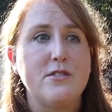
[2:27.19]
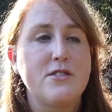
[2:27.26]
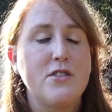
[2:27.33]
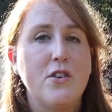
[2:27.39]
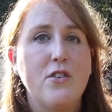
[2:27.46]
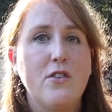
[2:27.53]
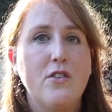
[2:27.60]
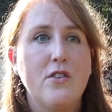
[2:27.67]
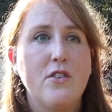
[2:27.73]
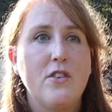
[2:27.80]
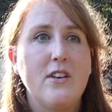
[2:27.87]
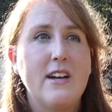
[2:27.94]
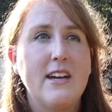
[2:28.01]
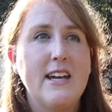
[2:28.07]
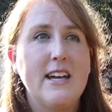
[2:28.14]
So
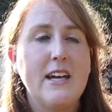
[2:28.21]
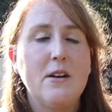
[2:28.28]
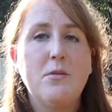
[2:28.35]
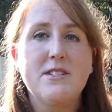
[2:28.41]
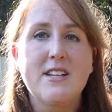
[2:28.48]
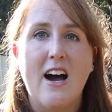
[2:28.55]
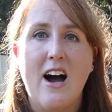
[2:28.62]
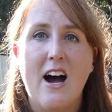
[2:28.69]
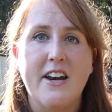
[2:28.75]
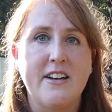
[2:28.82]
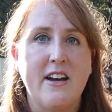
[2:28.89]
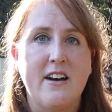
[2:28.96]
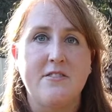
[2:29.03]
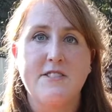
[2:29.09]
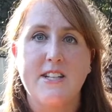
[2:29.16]
it was hard
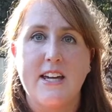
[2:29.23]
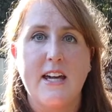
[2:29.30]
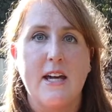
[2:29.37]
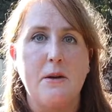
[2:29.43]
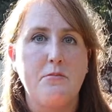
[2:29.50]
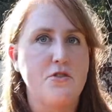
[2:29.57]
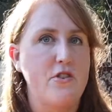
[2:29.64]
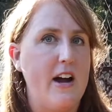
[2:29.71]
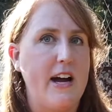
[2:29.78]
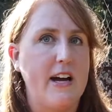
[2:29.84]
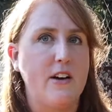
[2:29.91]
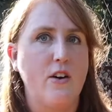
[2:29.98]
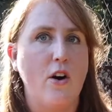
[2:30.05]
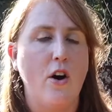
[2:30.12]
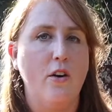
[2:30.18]
enough to keep
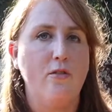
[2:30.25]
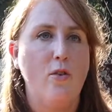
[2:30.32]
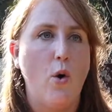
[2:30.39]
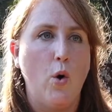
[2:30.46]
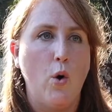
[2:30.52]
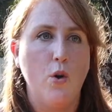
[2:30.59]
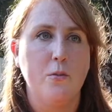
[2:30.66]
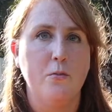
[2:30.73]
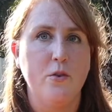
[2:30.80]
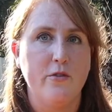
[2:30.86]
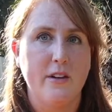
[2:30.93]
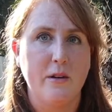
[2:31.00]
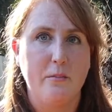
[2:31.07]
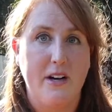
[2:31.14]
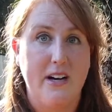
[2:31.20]
track of all the
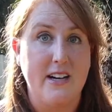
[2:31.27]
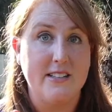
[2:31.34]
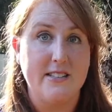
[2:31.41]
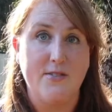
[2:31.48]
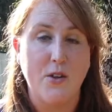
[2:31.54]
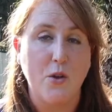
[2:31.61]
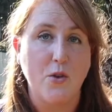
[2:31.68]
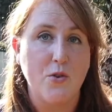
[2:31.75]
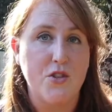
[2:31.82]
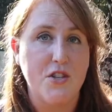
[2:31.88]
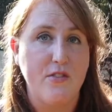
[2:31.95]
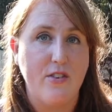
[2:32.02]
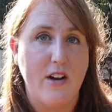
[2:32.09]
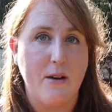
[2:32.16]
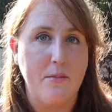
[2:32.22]
moving parts of the
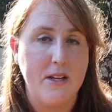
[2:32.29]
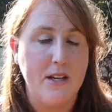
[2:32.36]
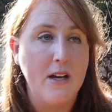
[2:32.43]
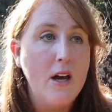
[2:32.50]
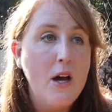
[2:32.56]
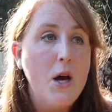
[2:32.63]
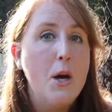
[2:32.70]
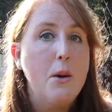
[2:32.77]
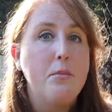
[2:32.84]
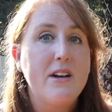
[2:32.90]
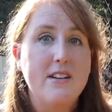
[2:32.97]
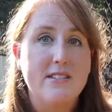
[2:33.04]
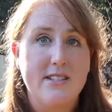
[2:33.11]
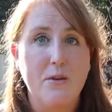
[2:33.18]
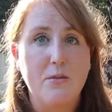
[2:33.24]
Gucci family
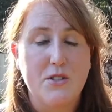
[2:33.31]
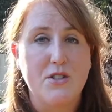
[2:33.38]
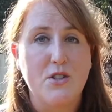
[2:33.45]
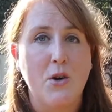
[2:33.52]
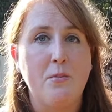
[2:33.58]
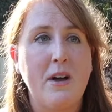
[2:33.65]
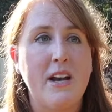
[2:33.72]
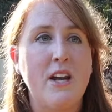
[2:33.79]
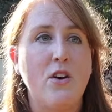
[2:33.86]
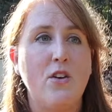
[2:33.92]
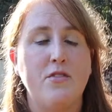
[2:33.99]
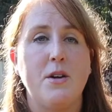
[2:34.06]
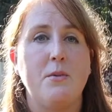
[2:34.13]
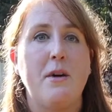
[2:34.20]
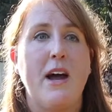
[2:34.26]
because there were so many
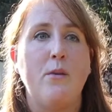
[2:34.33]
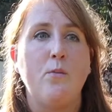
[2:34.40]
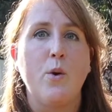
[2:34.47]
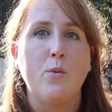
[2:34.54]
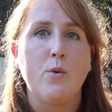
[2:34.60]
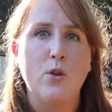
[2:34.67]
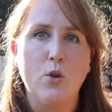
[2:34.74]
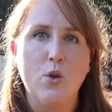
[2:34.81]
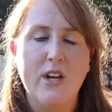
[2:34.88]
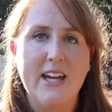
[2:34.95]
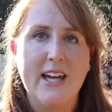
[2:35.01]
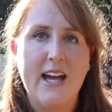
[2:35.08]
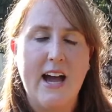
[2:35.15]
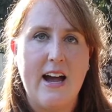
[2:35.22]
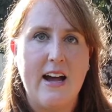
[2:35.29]
of them, and we were
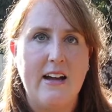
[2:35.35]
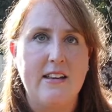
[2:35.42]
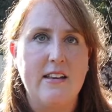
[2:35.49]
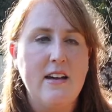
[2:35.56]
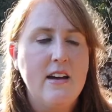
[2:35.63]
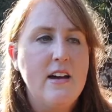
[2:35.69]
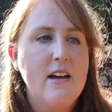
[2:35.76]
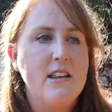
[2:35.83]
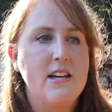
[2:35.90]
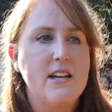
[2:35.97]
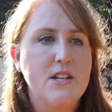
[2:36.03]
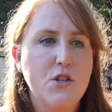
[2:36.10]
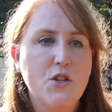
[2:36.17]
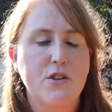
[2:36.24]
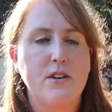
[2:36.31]
looking at the
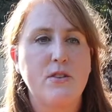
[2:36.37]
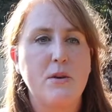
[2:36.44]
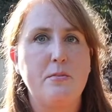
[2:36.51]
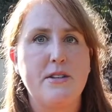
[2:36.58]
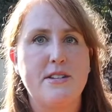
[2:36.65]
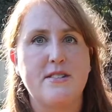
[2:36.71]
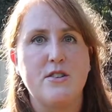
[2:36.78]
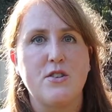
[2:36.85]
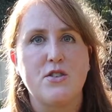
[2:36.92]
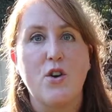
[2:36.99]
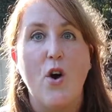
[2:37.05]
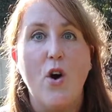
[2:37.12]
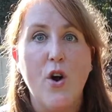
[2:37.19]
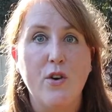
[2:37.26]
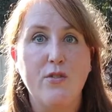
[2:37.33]
history of the business
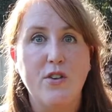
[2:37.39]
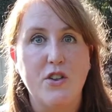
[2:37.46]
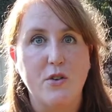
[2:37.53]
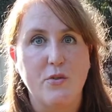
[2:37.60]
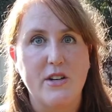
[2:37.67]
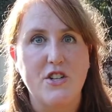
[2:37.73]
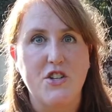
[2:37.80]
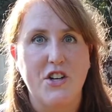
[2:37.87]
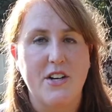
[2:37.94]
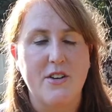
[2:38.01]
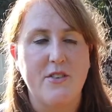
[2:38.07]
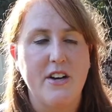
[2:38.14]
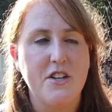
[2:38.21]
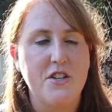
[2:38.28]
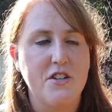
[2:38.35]
over 3
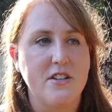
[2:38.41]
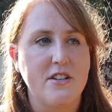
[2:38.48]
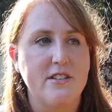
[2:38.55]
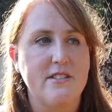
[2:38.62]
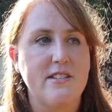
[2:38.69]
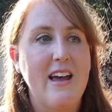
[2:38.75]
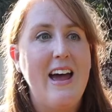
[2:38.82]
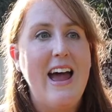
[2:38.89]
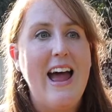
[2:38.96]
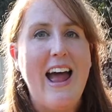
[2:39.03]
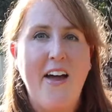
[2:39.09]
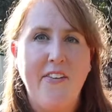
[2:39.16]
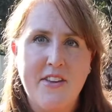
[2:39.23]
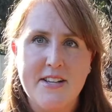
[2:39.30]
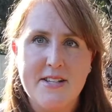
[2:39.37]
generations
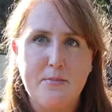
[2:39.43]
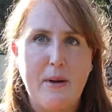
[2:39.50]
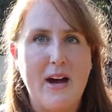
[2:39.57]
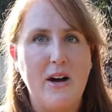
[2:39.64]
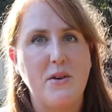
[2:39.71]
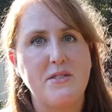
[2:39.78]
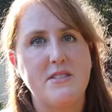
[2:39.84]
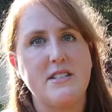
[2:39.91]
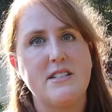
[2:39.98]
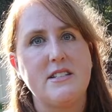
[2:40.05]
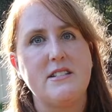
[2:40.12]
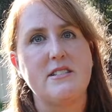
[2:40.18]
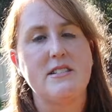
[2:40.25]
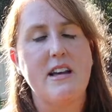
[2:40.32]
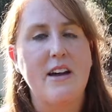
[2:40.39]
and their
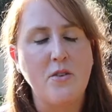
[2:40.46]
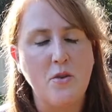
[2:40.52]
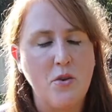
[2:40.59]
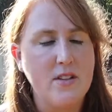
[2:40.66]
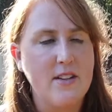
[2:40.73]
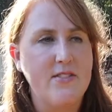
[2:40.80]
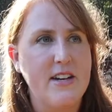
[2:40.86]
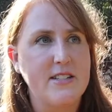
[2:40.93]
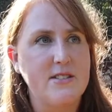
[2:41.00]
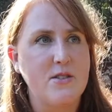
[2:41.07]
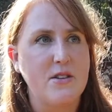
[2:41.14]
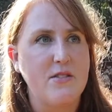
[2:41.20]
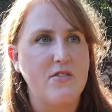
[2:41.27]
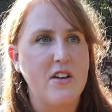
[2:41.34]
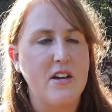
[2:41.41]
spouses and all of that
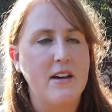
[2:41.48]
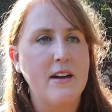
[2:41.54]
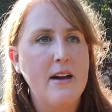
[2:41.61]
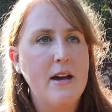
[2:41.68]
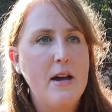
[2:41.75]
sort of thing.